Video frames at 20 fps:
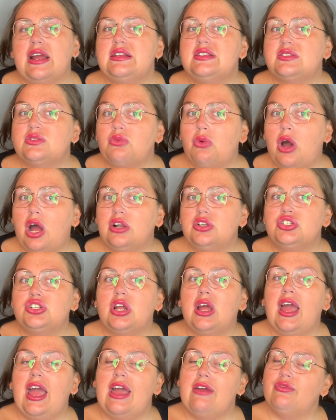swatched
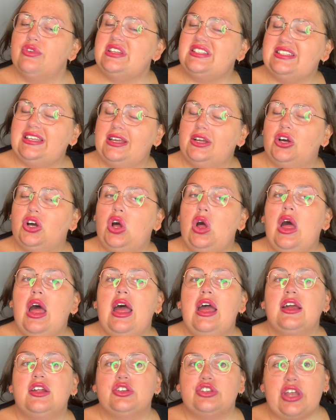every single
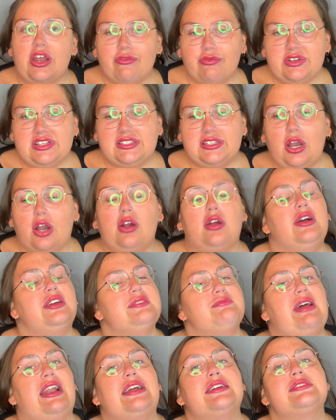Jeffree Star
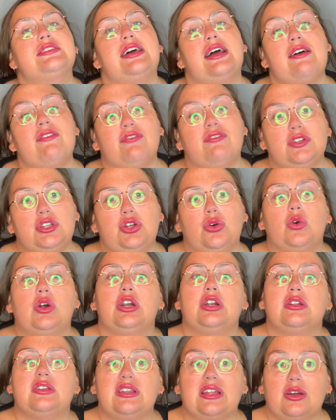Cosmetics
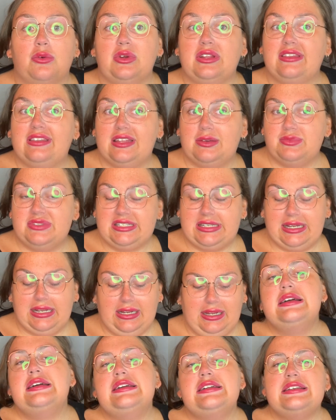Velour liquid lipstick.
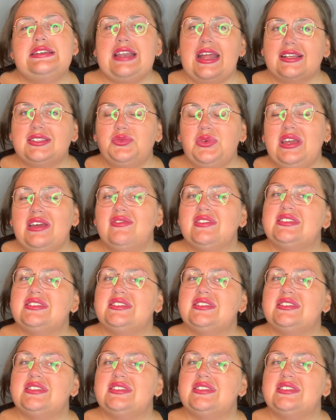Next, we have the